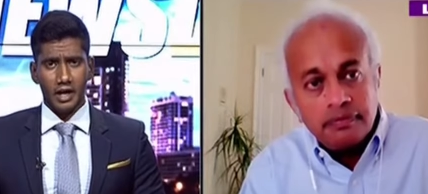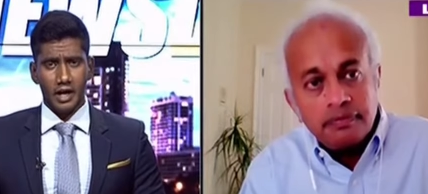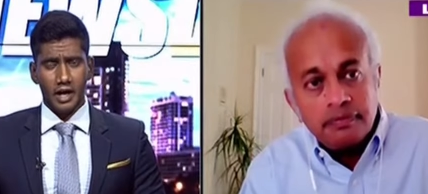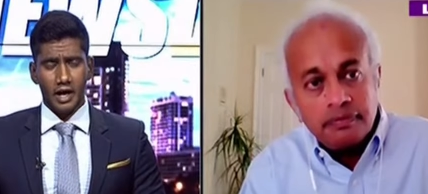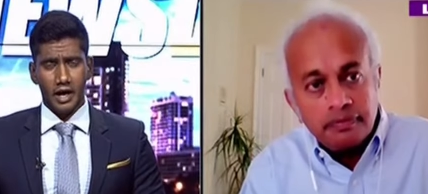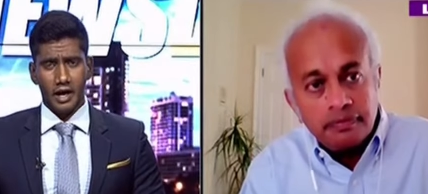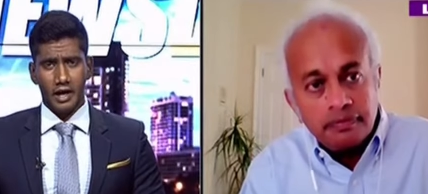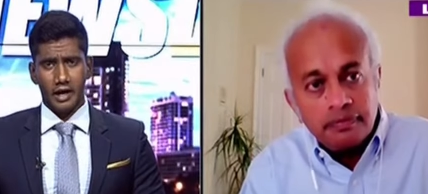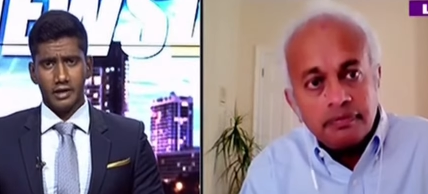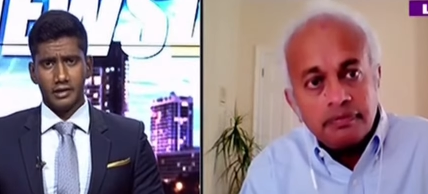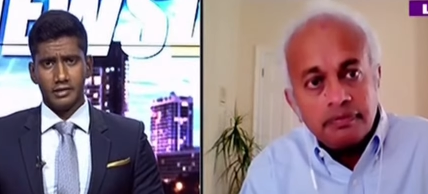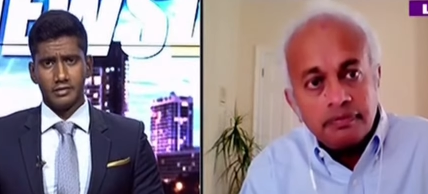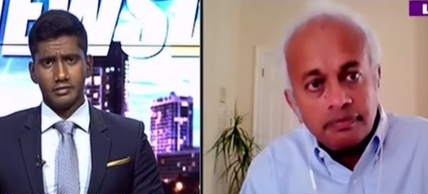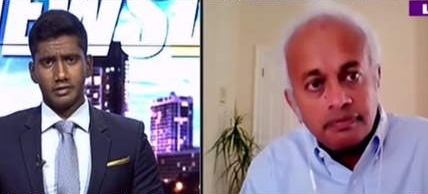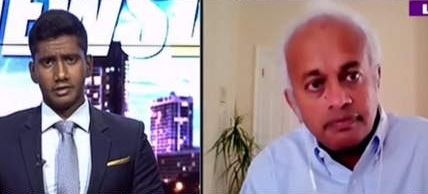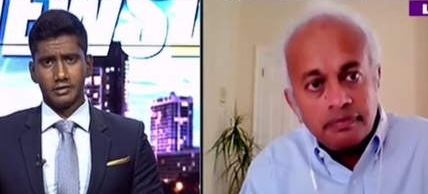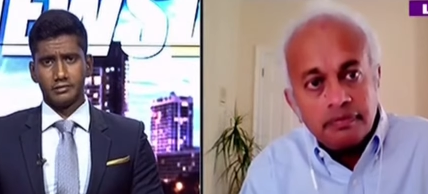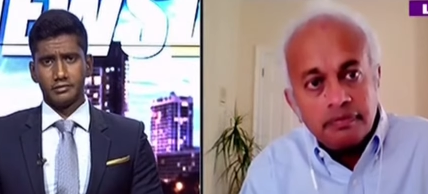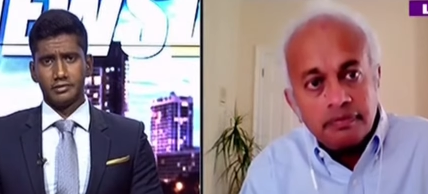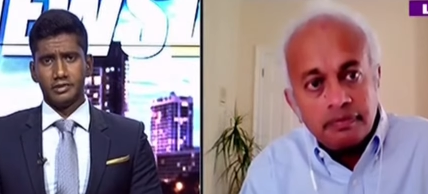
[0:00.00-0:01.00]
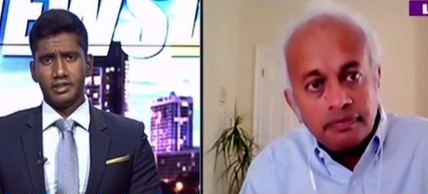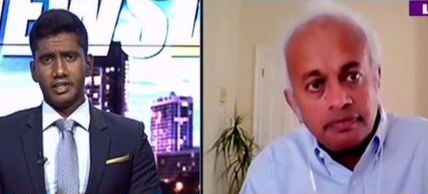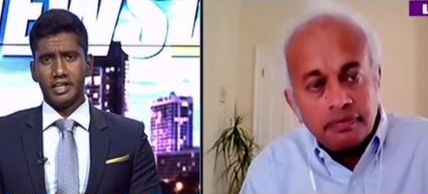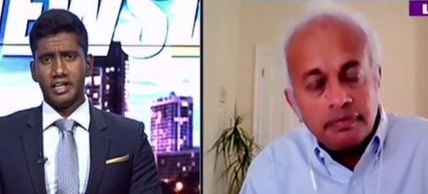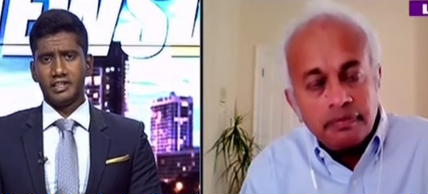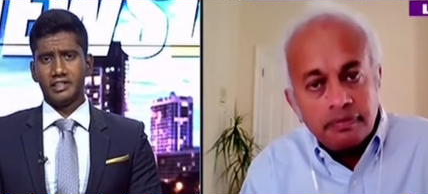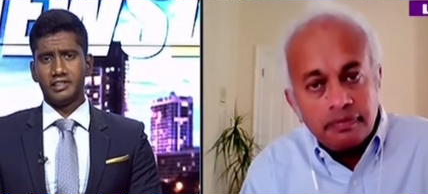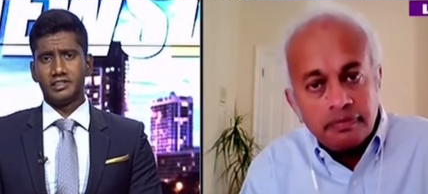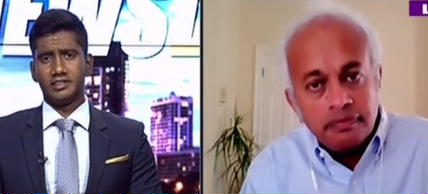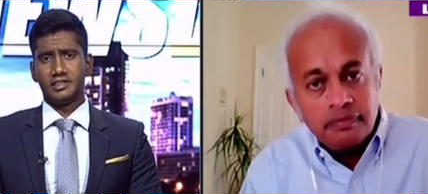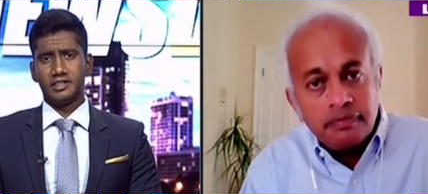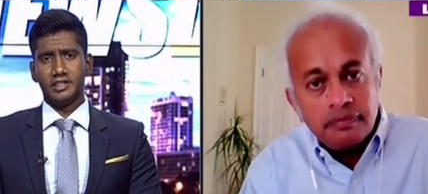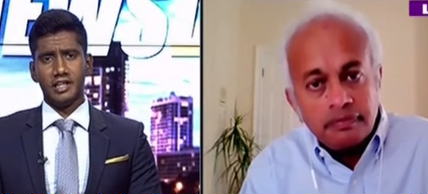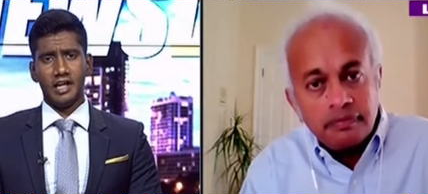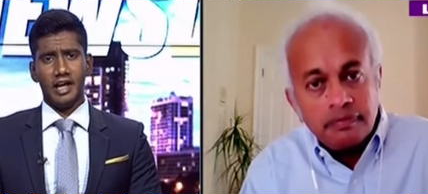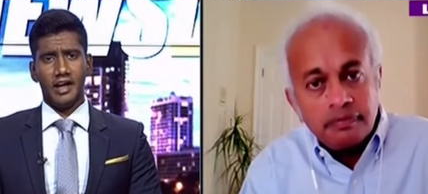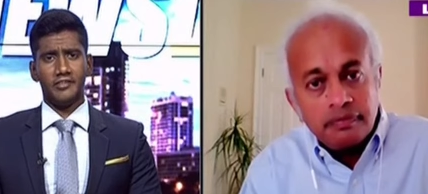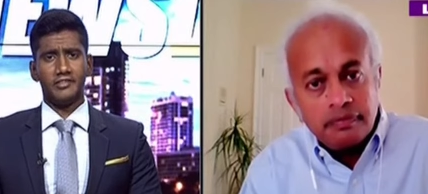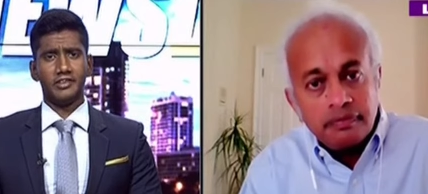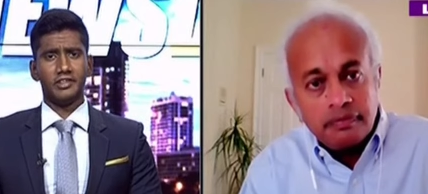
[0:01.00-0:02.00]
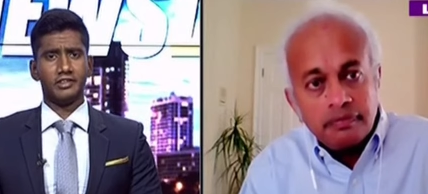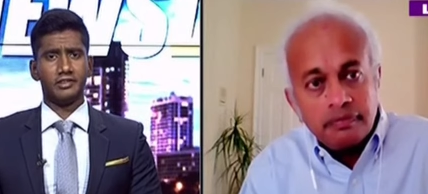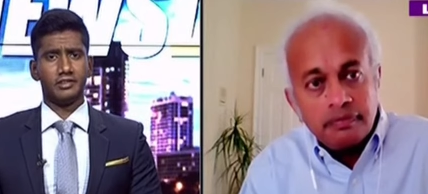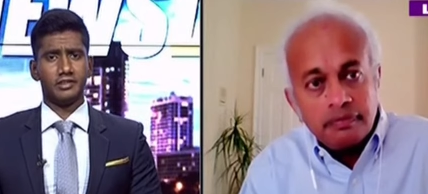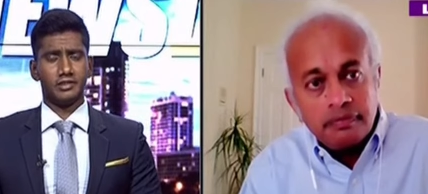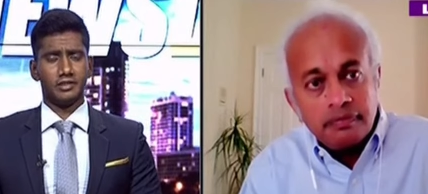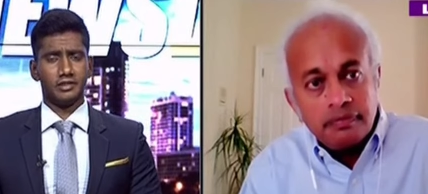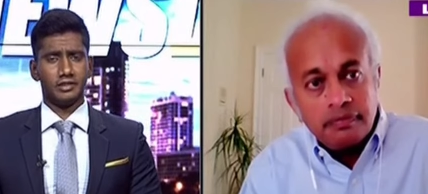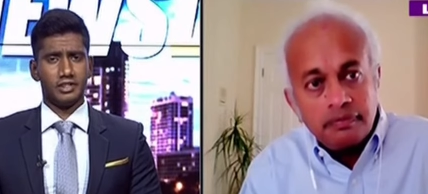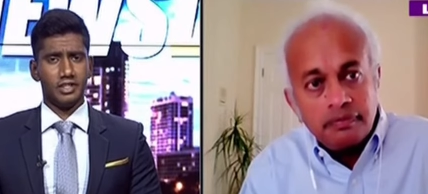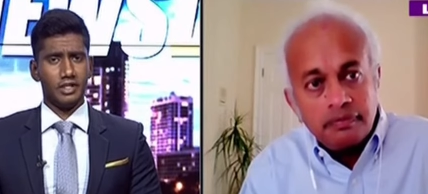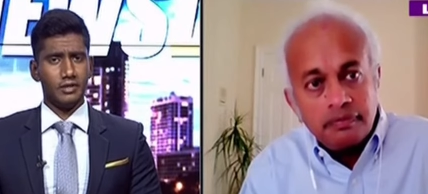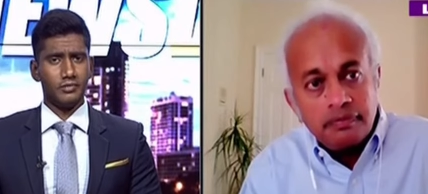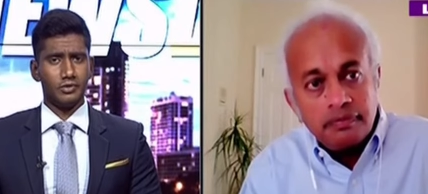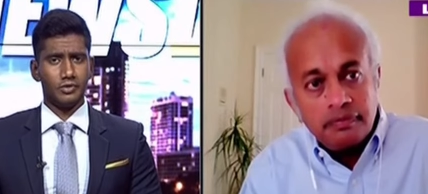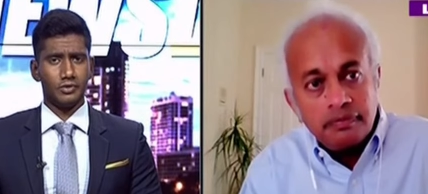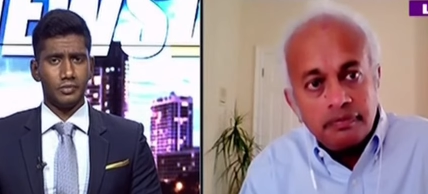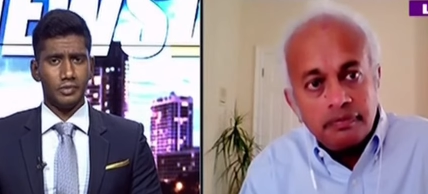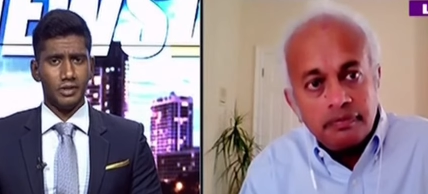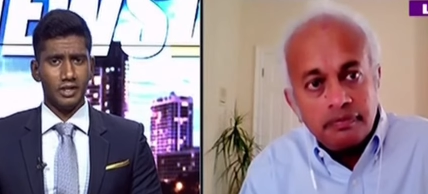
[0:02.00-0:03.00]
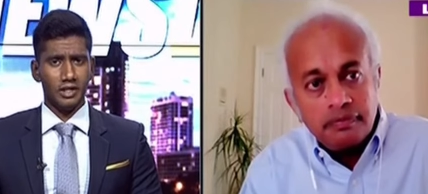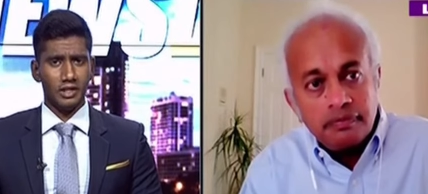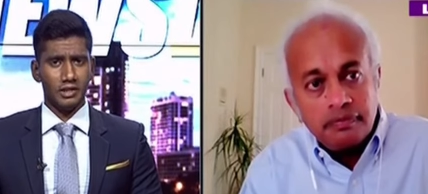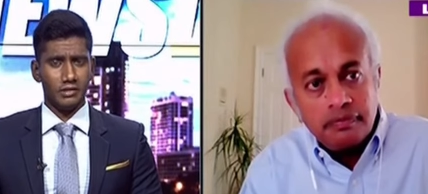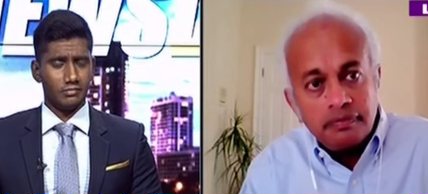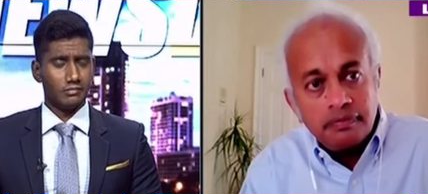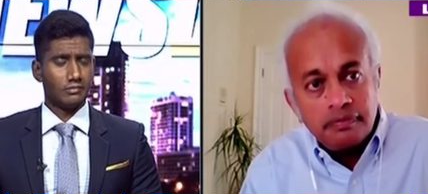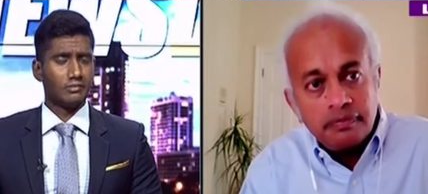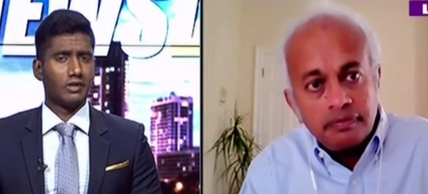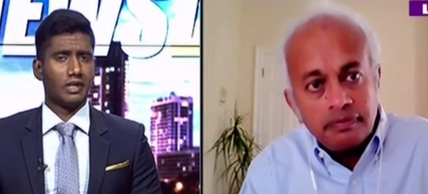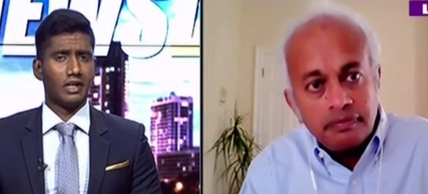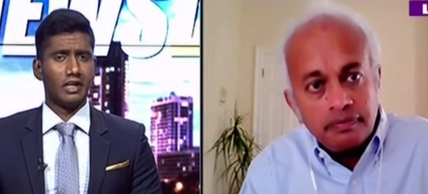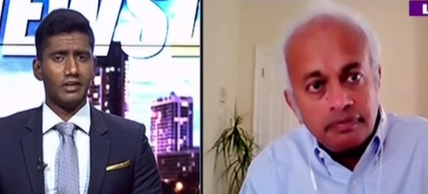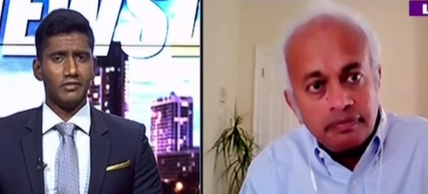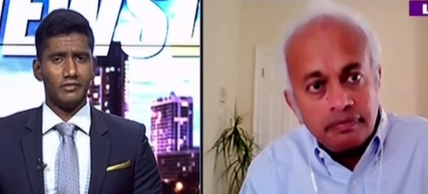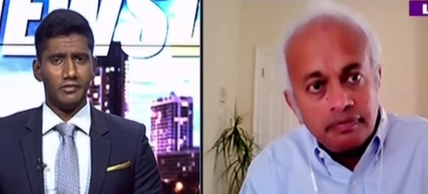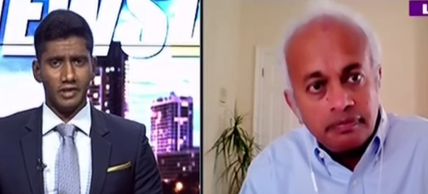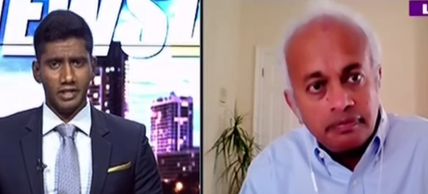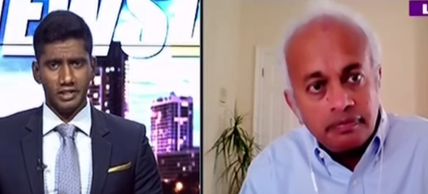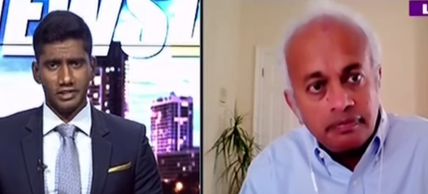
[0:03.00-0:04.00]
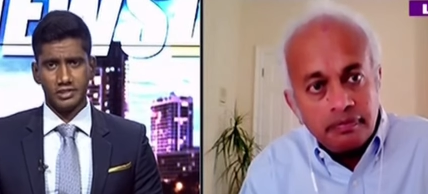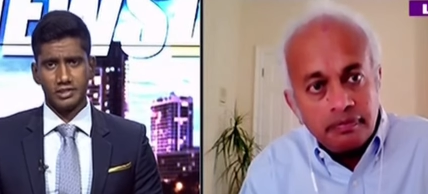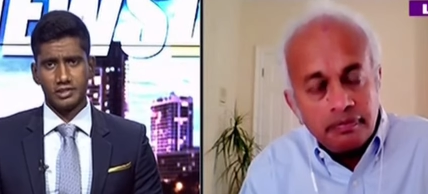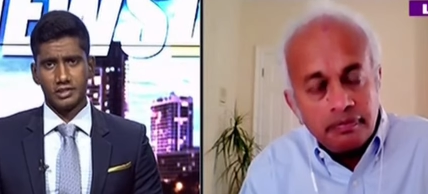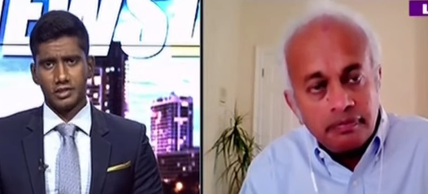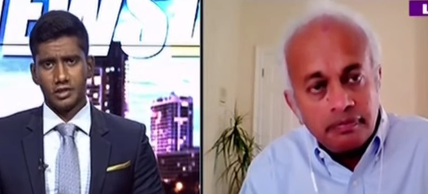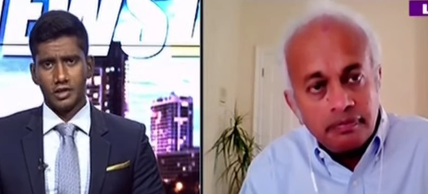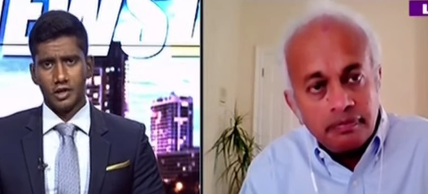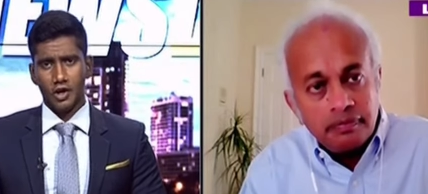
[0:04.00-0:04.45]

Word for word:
Speaker 1: and they still haven't seemed to be convinced